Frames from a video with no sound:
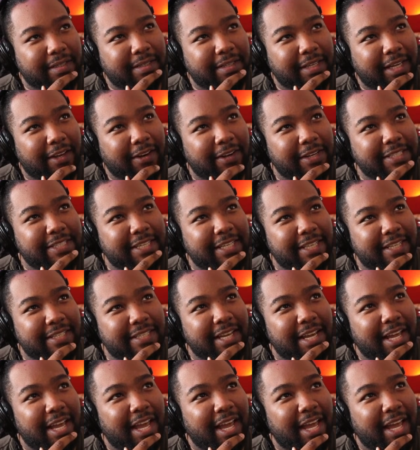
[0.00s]
How do I say this?
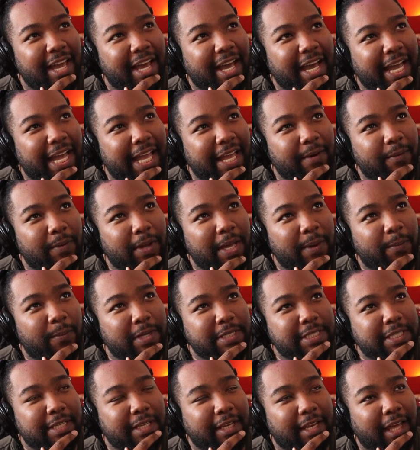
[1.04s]
It
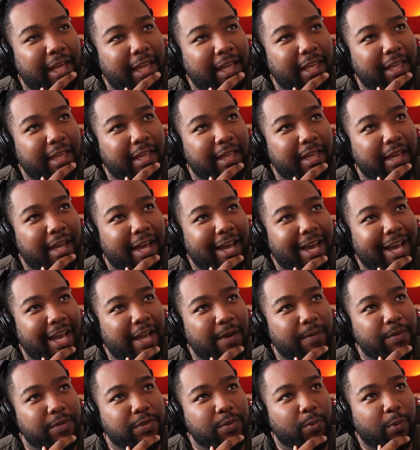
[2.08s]
wasn't like I
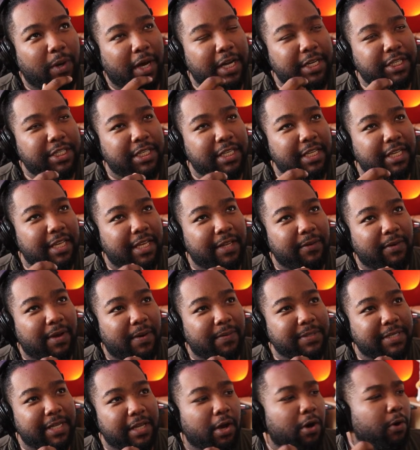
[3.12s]
was watching it. Well, I
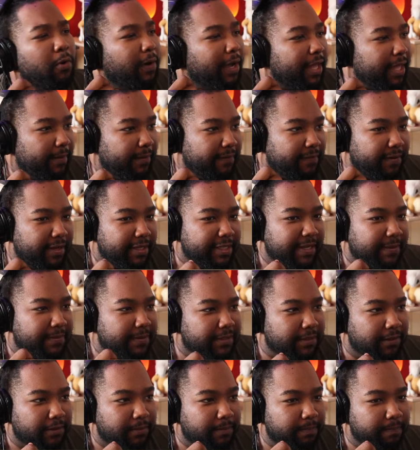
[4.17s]
was like, oh, I can't wait for the next
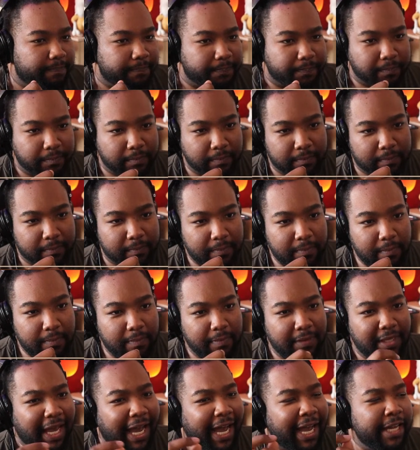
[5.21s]
episode.
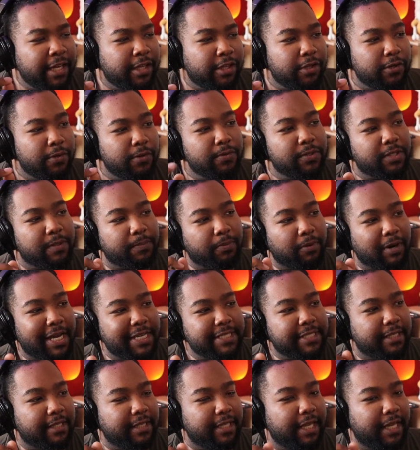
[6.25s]
Haikyuu
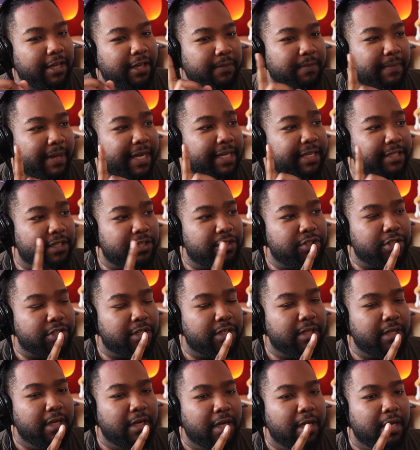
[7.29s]
surprisingly held my
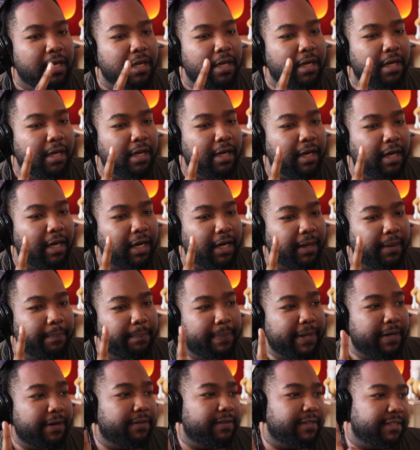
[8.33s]
attention,
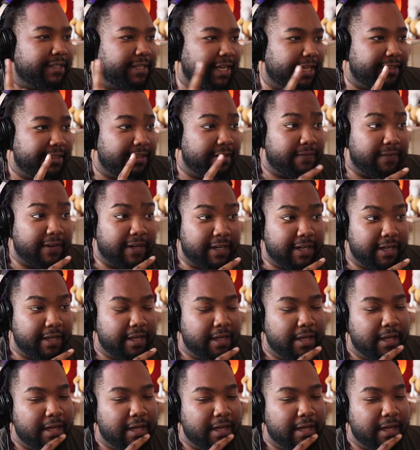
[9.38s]
better than Skate the Infinity,